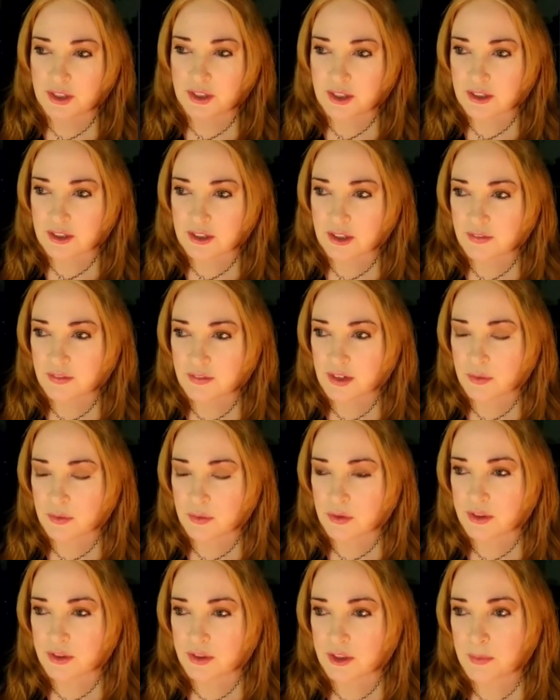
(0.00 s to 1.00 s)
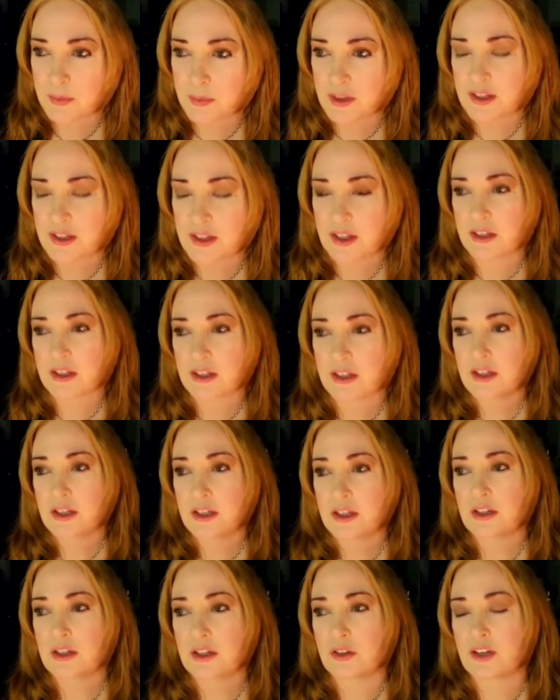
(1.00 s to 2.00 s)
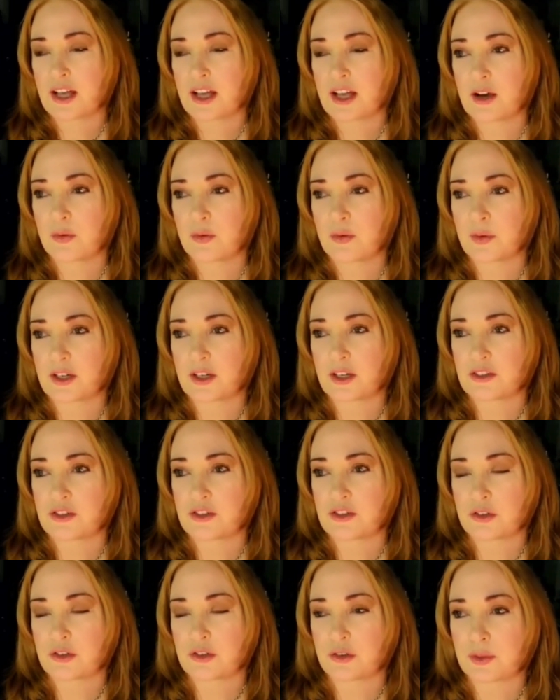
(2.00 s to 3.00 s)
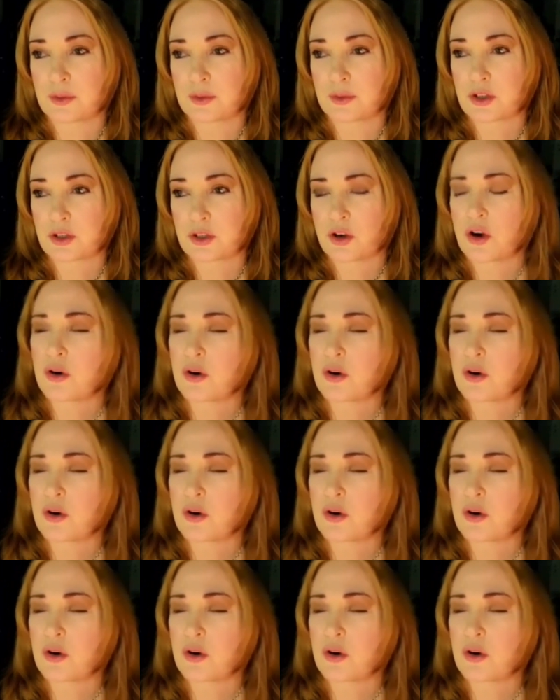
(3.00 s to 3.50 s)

I love that recording. But then Lookout wanted to re-record.